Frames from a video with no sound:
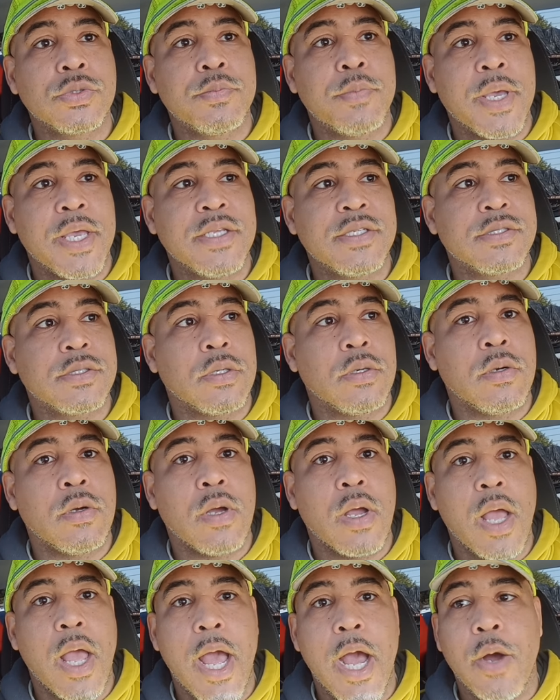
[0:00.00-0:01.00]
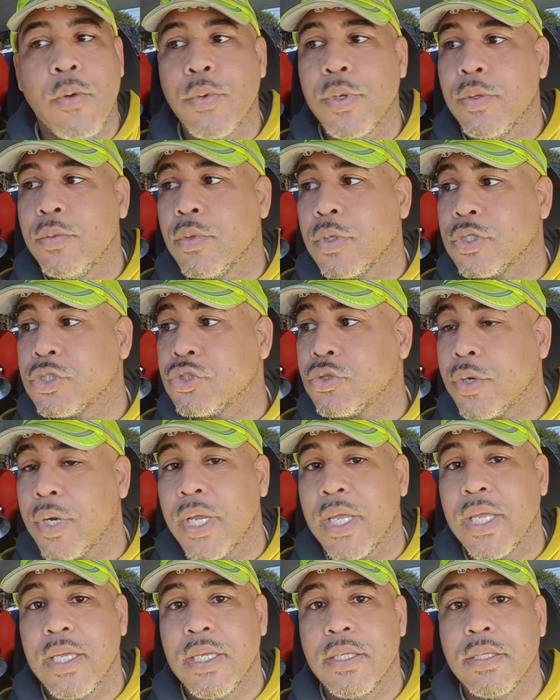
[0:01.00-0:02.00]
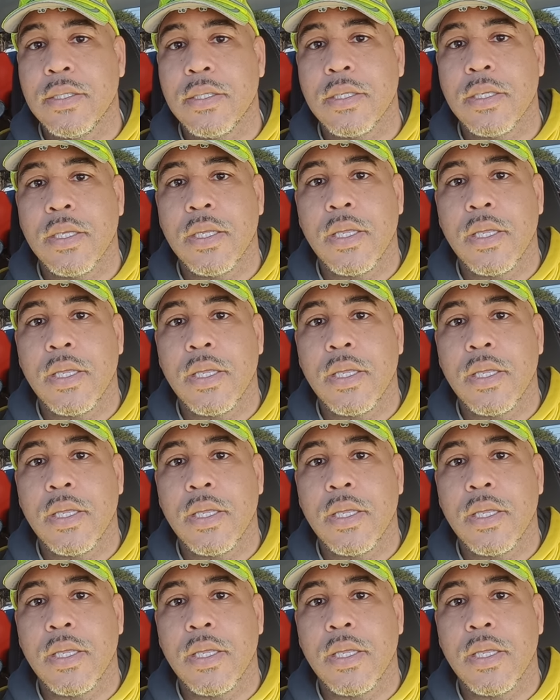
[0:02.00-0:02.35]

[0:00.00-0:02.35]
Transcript: based on how we were trained.